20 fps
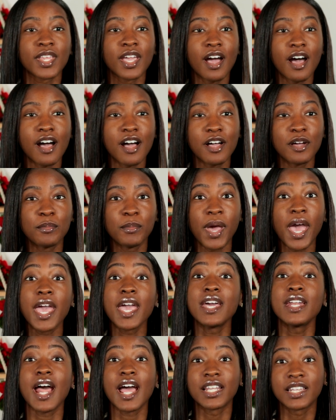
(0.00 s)
Um,
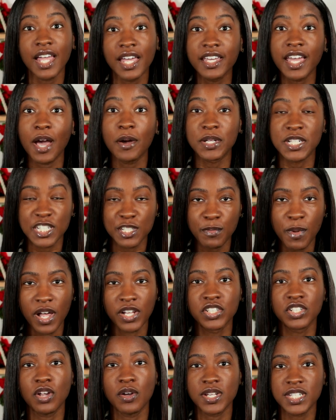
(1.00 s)
and I like how it
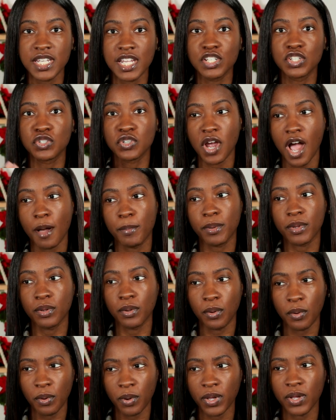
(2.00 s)
smells. You know, it says
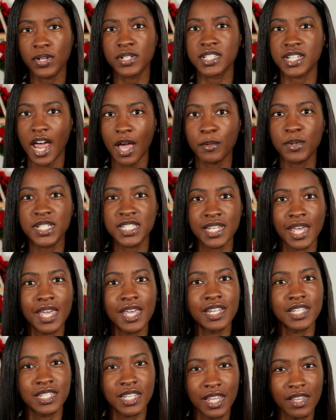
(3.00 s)
tropical oils and I would say
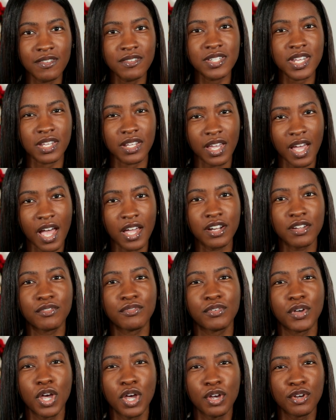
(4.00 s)
it gives like a kind of